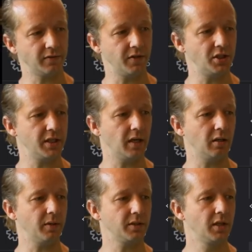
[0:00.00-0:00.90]
SVG
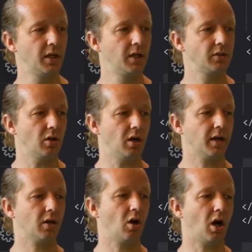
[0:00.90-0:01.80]
elements. So I'm
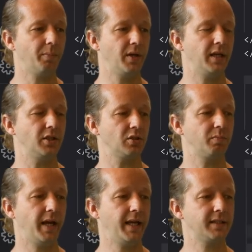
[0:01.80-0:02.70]
going to copy and
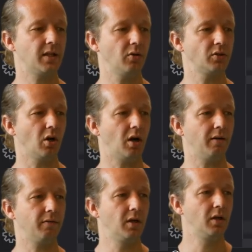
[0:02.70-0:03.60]
just paste those
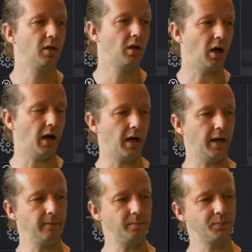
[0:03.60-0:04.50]
off
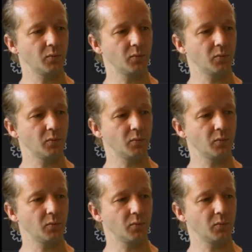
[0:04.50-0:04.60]
uh,